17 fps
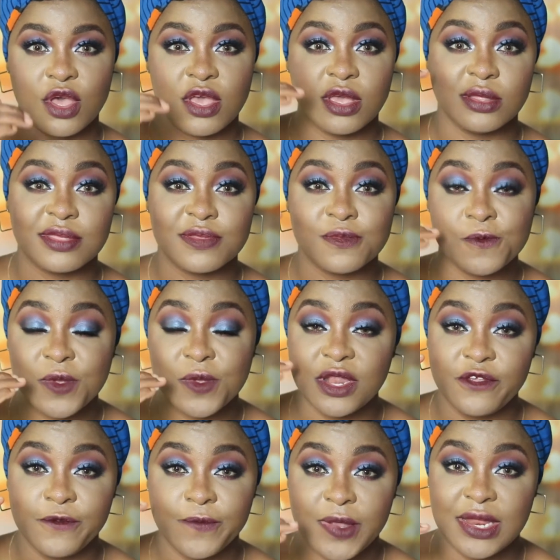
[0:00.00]
It's
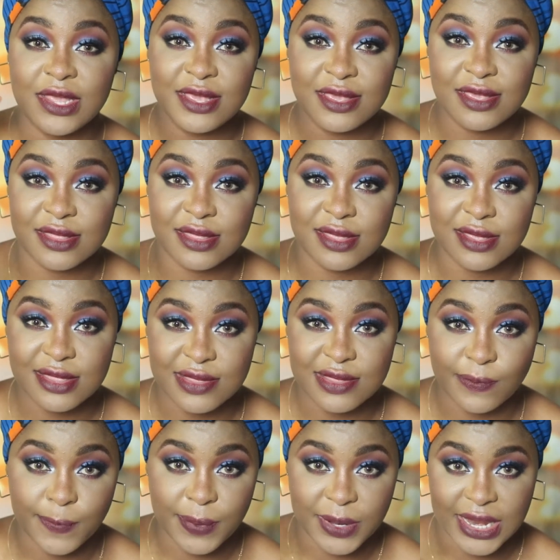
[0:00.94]
really really easy to
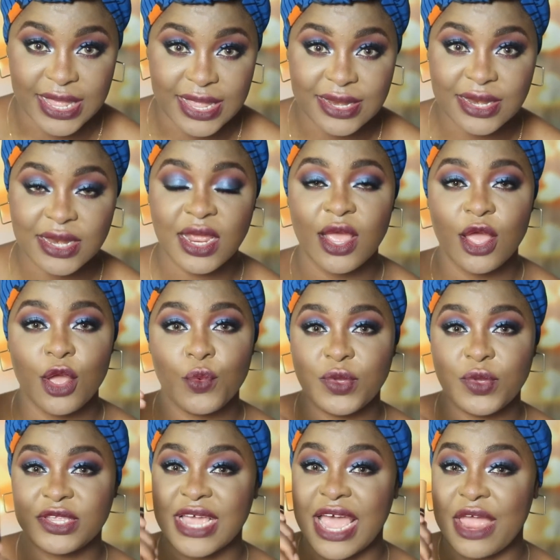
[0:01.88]
blend,
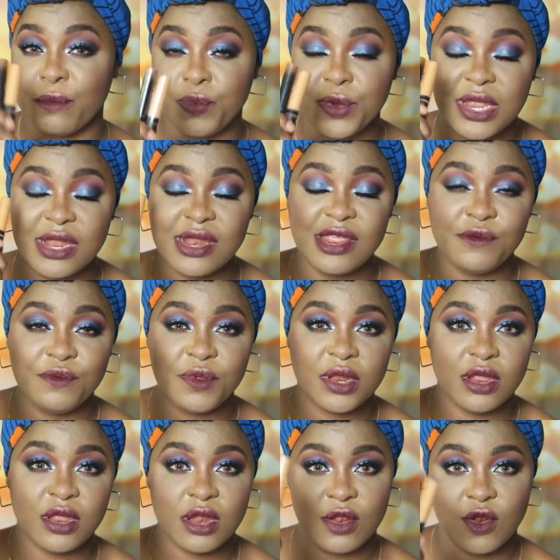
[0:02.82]
which I really
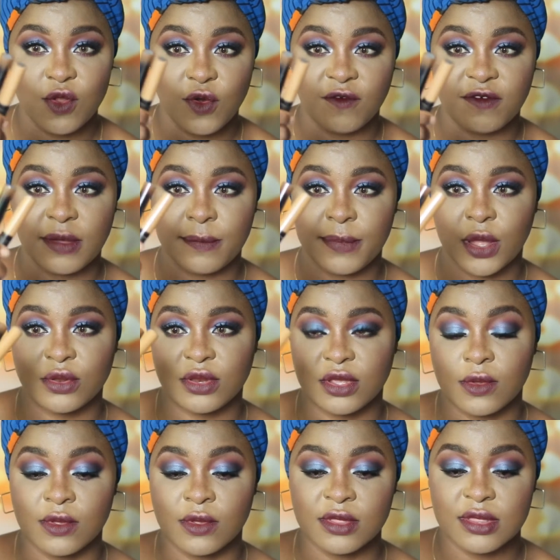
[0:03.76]
really love about the
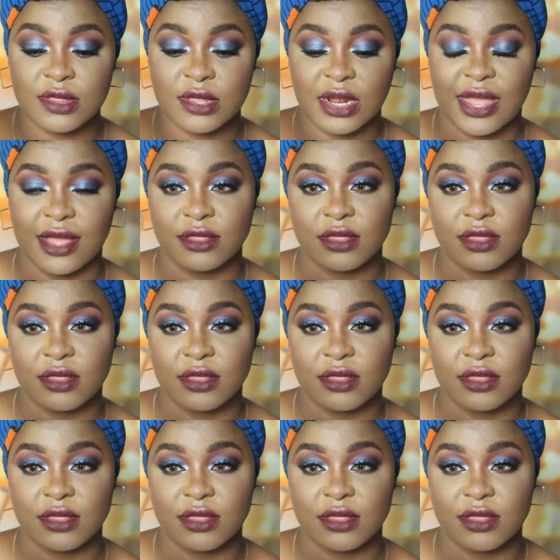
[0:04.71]
concealer.